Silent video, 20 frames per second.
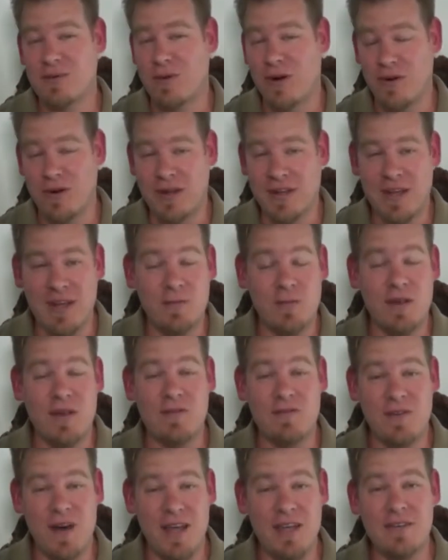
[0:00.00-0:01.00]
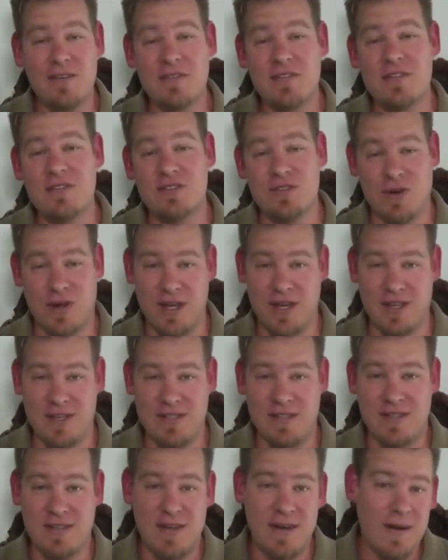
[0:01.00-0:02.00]
growing, and we invite you to join
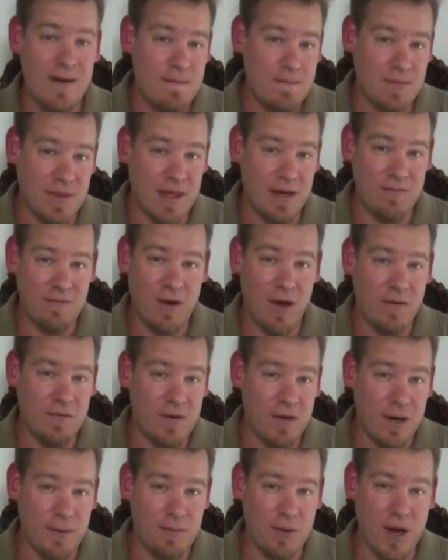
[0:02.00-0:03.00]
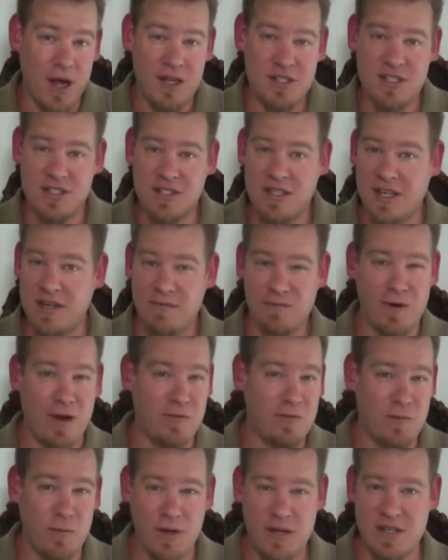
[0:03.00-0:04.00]
us. Get involved in our project. Get
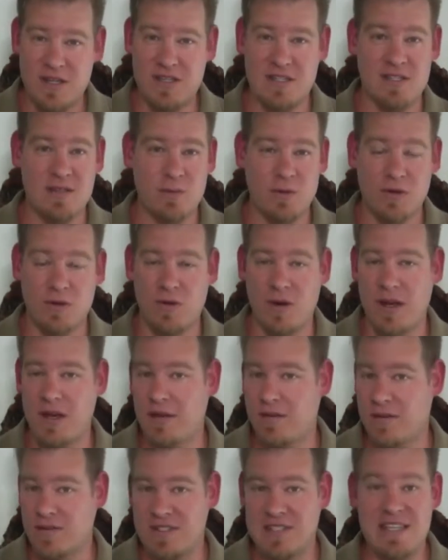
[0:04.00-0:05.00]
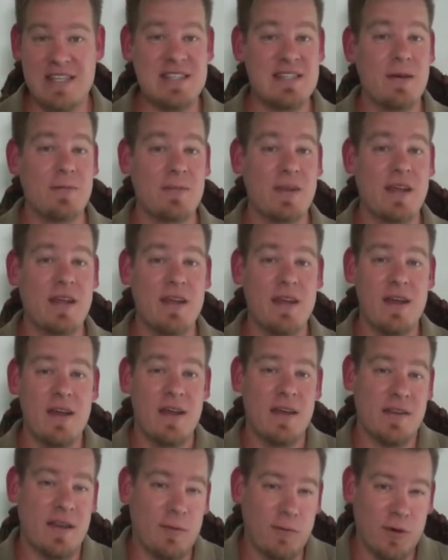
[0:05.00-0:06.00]
involved in what it is that we're creating. If you see something
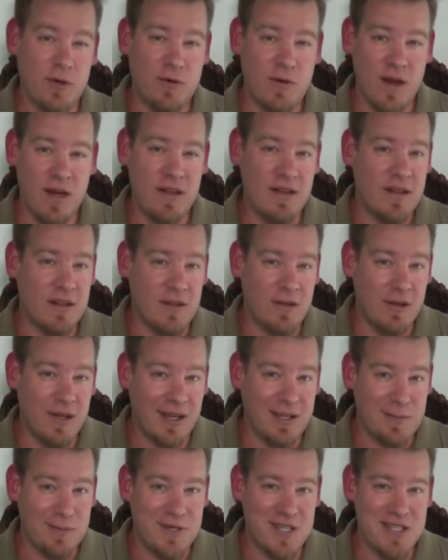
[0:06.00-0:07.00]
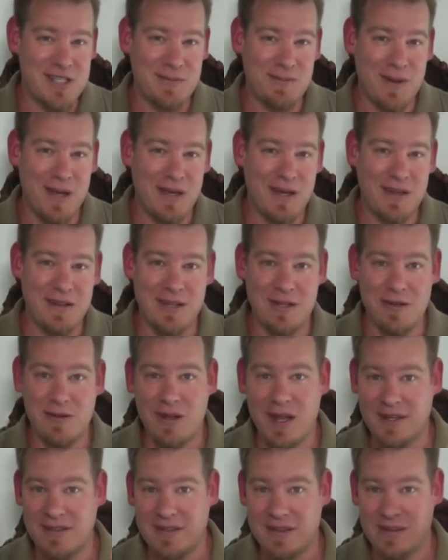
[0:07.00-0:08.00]
that we're creating that you'd like to participate in, that you'd
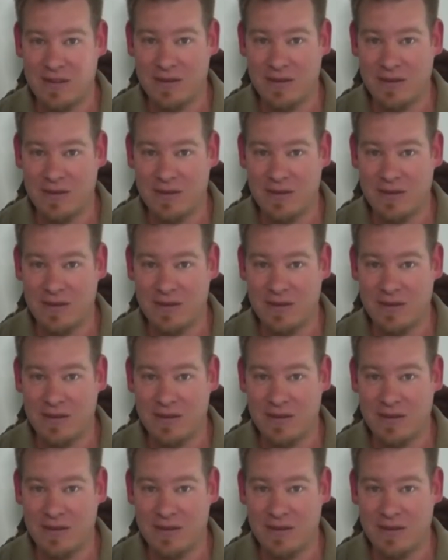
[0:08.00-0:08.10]
like